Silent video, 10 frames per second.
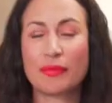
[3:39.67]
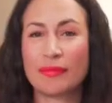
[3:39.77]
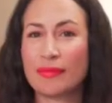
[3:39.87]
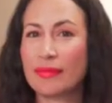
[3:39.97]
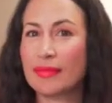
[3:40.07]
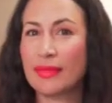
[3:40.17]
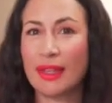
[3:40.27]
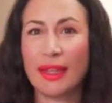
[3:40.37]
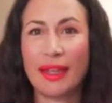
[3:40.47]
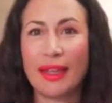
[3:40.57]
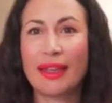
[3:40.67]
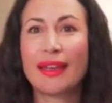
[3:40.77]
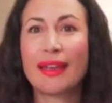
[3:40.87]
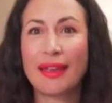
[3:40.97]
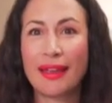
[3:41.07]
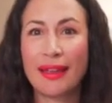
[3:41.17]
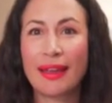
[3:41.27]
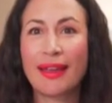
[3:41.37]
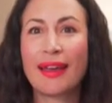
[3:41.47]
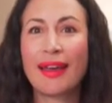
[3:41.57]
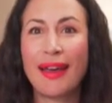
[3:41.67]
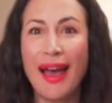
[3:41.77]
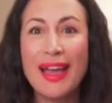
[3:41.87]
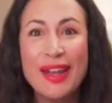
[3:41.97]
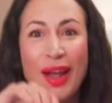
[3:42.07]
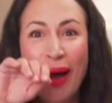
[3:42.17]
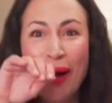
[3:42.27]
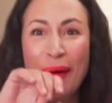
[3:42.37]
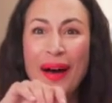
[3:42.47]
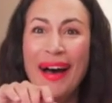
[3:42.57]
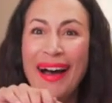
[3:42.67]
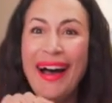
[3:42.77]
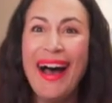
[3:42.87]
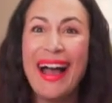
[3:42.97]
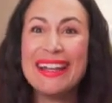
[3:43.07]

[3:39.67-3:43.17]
The person shown says nothing.